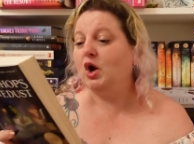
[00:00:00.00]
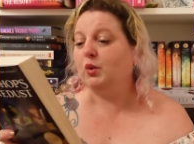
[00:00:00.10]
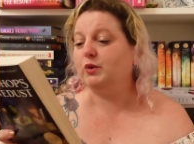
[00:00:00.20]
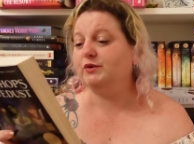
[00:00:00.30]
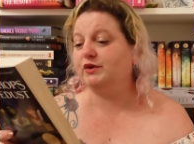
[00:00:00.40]

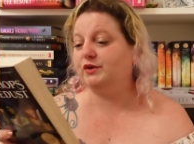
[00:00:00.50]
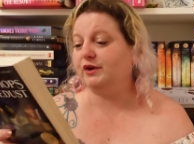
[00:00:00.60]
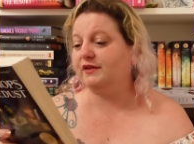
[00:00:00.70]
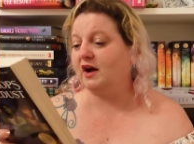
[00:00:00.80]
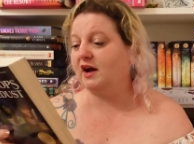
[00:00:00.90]
Wounded
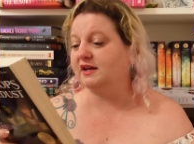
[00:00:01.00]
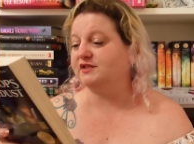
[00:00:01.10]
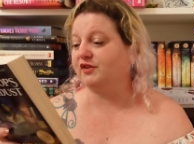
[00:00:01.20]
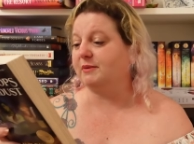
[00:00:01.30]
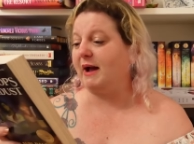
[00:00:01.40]
during the hunt
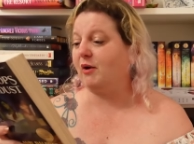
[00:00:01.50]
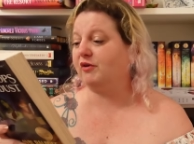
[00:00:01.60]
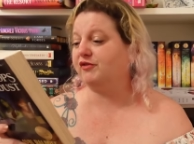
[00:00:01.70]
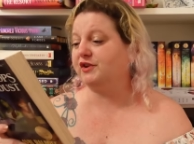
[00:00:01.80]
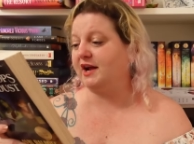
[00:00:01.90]
for a
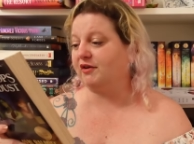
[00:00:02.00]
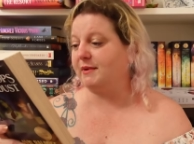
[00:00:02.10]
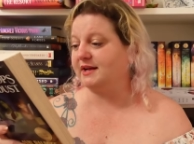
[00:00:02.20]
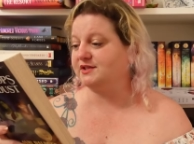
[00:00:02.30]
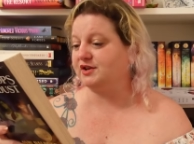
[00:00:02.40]
powerful
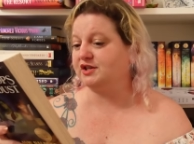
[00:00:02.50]
necromancer,